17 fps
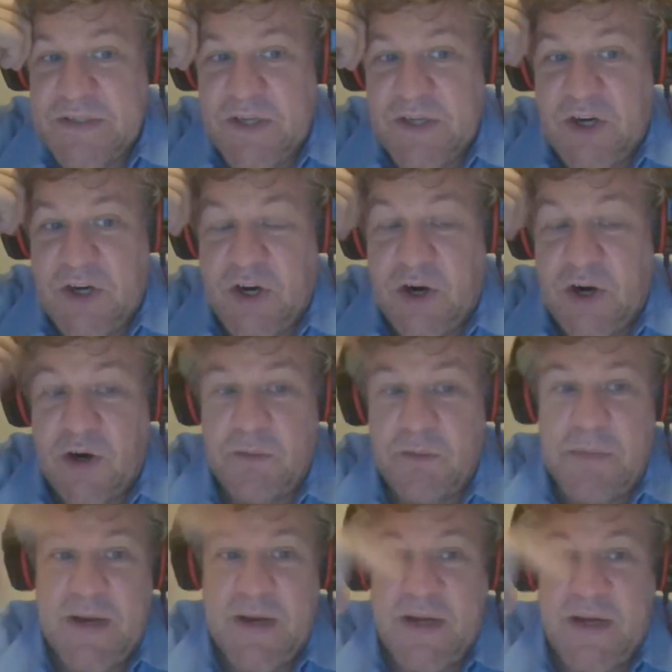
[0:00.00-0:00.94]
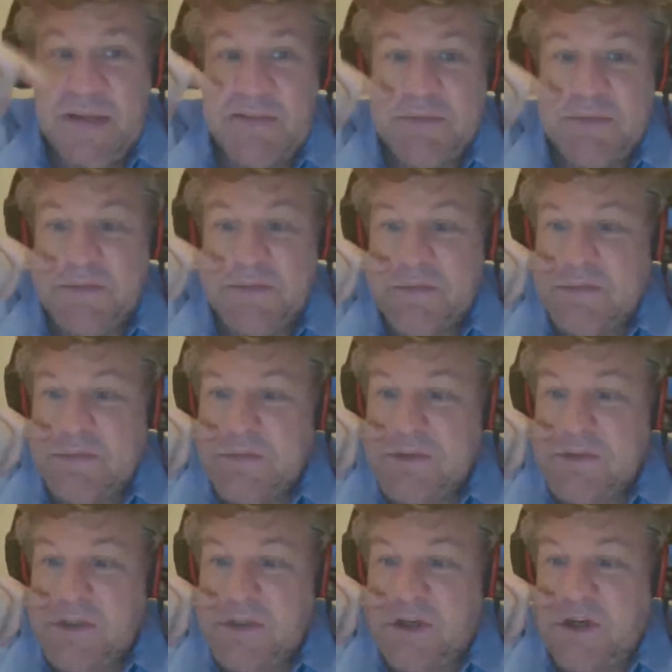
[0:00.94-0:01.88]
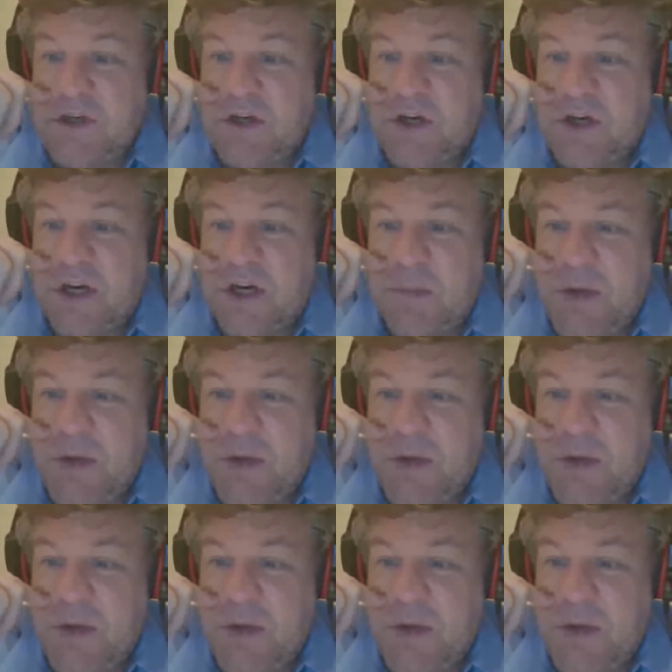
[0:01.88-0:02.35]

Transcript: my all my